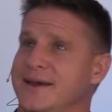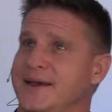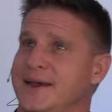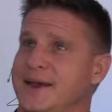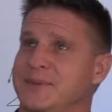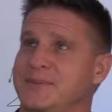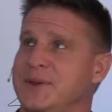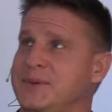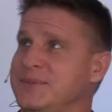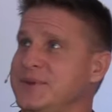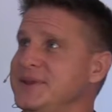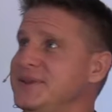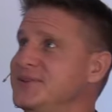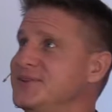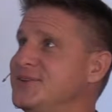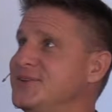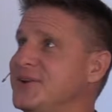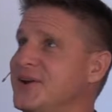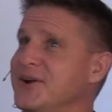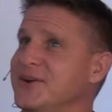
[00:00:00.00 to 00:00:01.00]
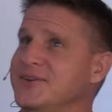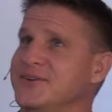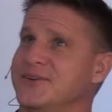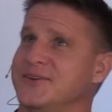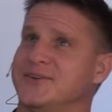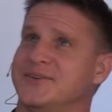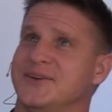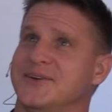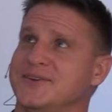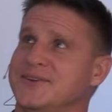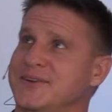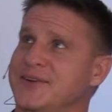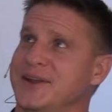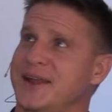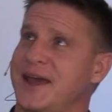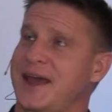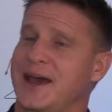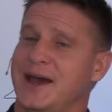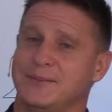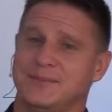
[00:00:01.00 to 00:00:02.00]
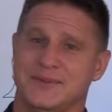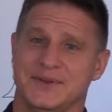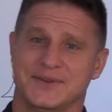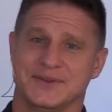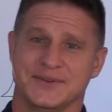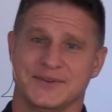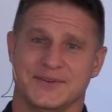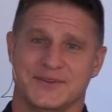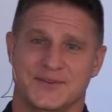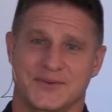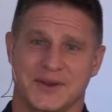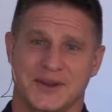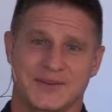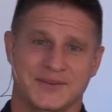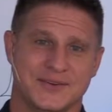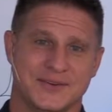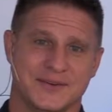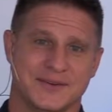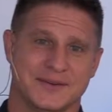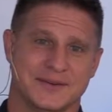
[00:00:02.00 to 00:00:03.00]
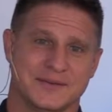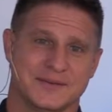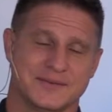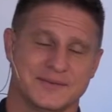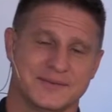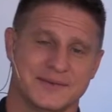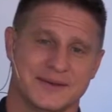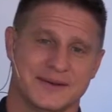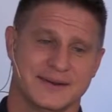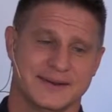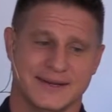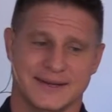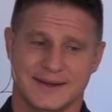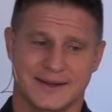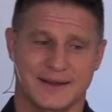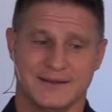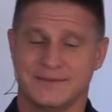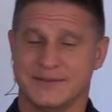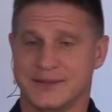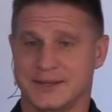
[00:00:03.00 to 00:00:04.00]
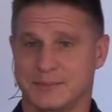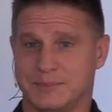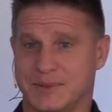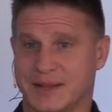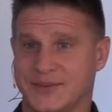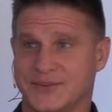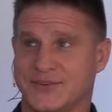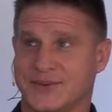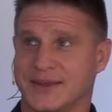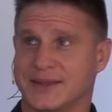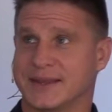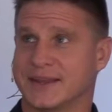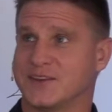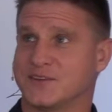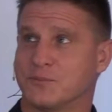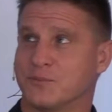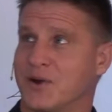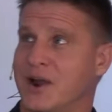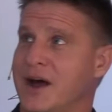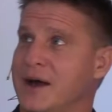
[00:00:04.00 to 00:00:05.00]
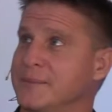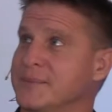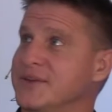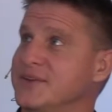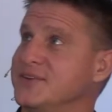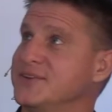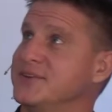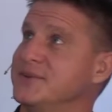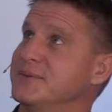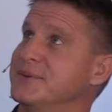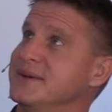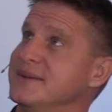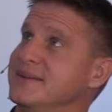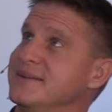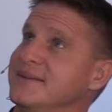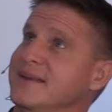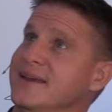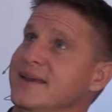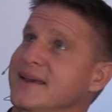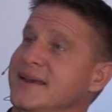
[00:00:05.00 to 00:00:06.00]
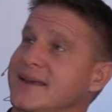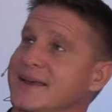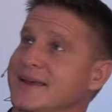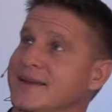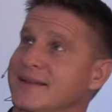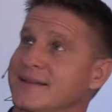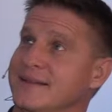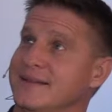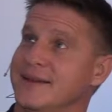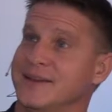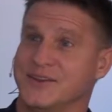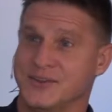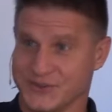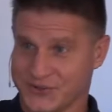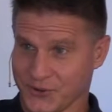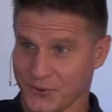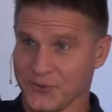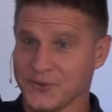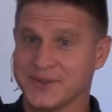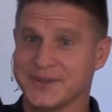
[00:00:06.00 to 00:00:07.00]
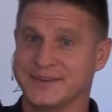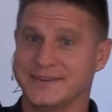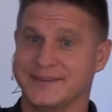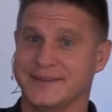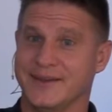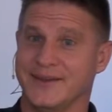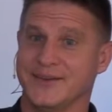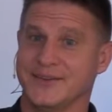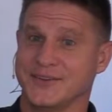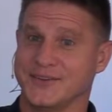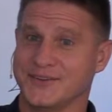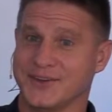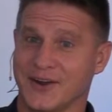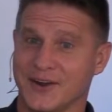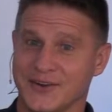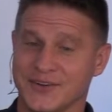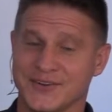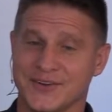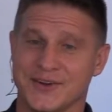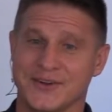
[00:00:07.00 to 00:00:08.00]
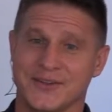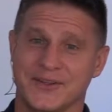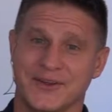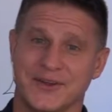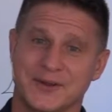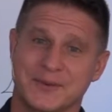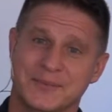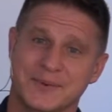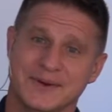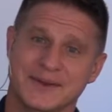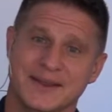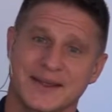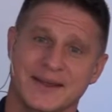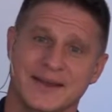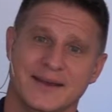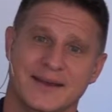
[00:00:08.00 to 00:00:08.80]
And maybe the stars are such an apt illustration of a heavenly blessing that's promised, but like you're told it's there, the stars are there, but